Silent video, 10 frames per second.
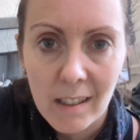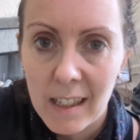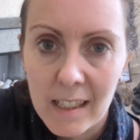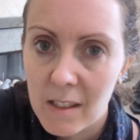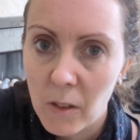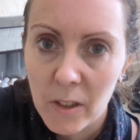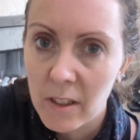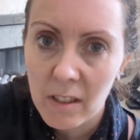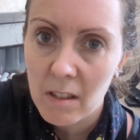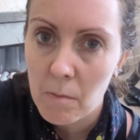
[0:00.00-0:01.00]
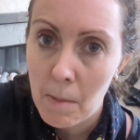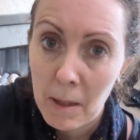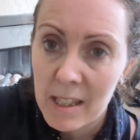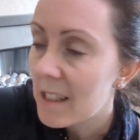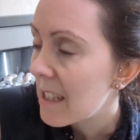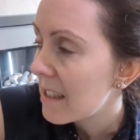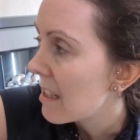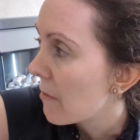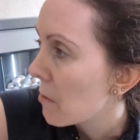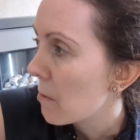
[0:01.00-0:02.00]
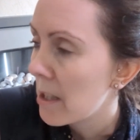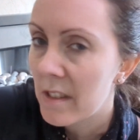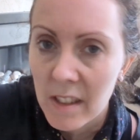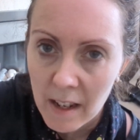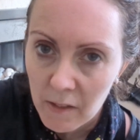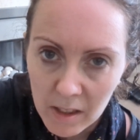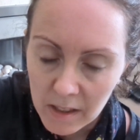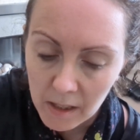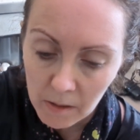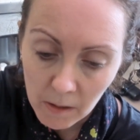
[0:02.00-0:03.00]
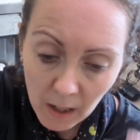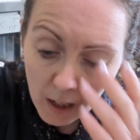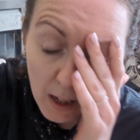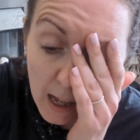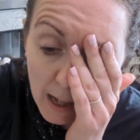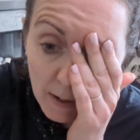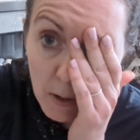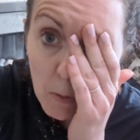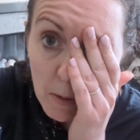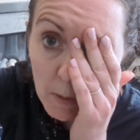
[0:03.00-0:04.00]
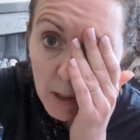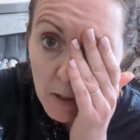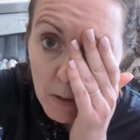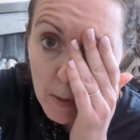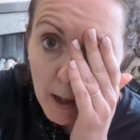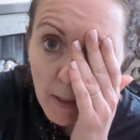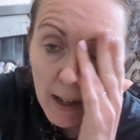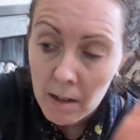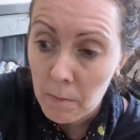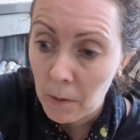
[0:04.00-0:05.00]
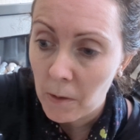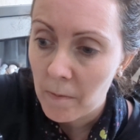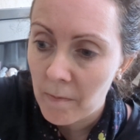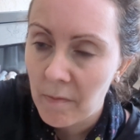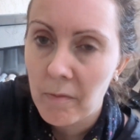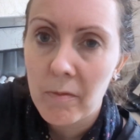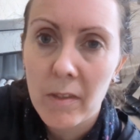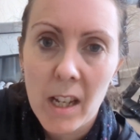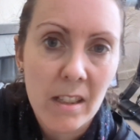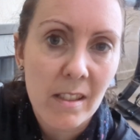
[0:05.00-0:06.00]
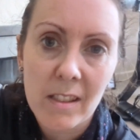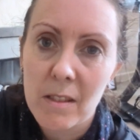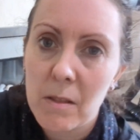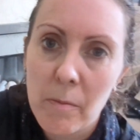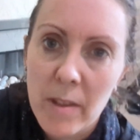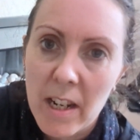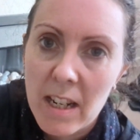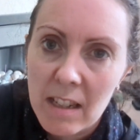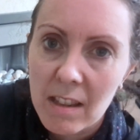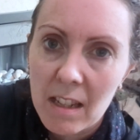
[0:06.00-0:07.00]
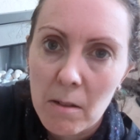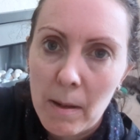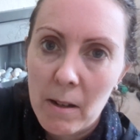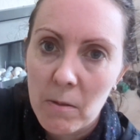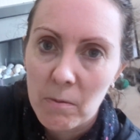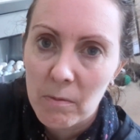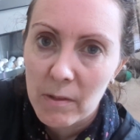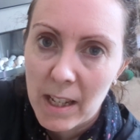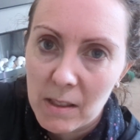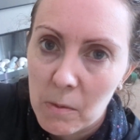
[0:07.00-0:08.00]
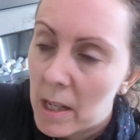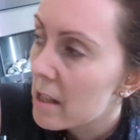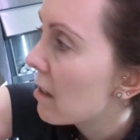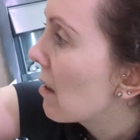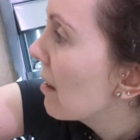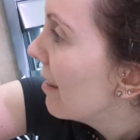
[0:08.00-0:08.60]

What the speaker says: it's done. My blister is even worse than ever, so I don't know what I'm going to do about that, but that's something I need to think about next week.